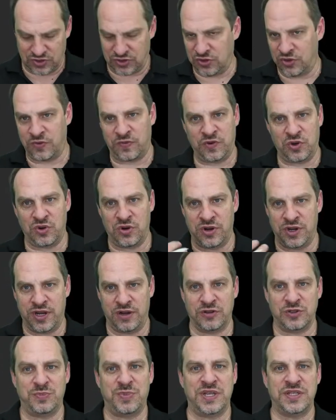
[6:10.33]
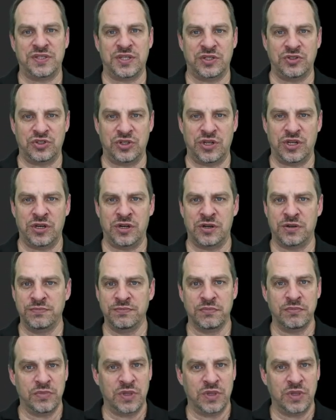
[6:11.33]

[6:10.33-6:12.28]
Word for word: So if you're an aerospace engineer,